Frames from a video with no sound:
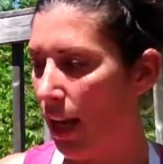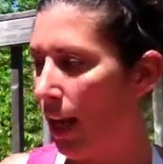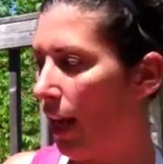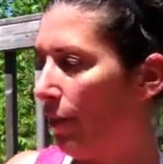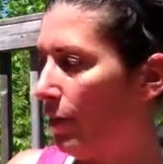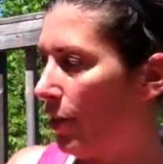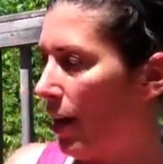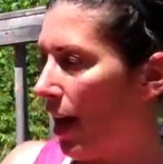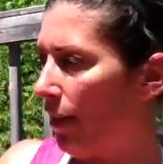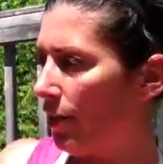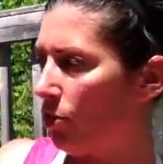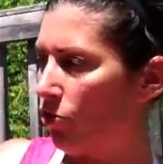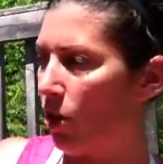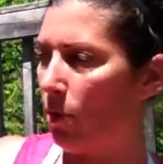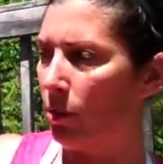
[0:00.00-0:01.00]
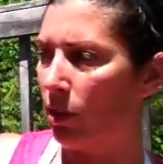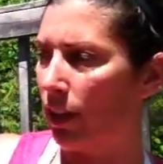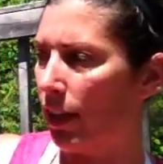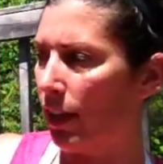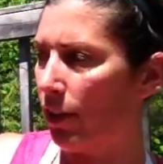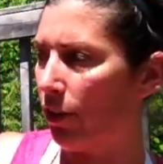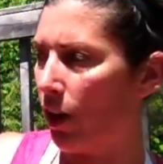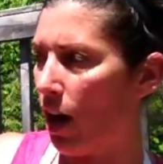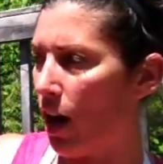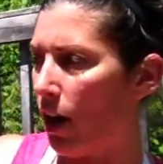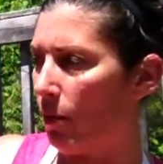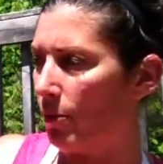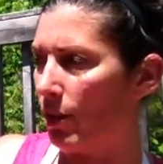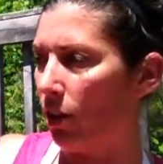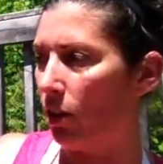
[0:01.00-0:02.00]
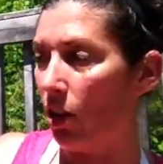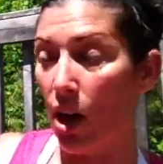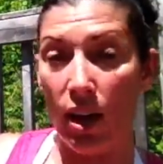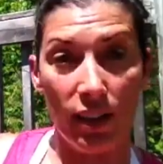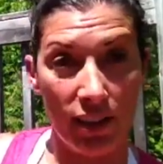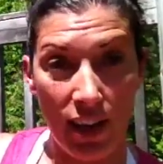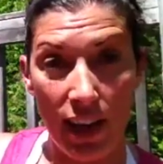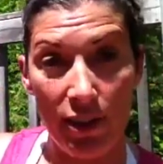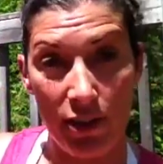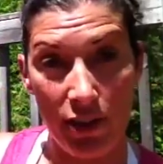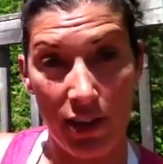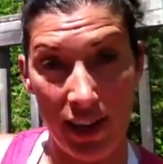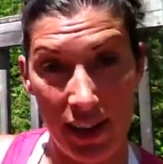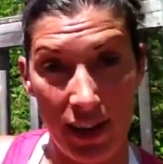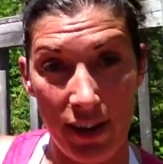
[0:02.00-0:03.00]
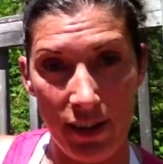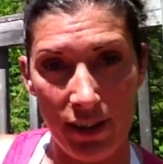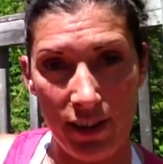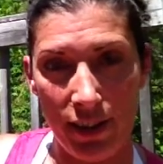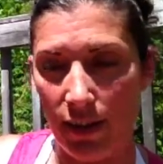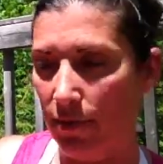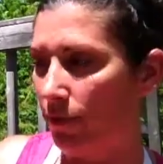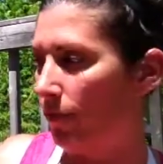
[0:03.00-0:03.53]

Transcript: if you're having trouble getting your arms alongside your ears,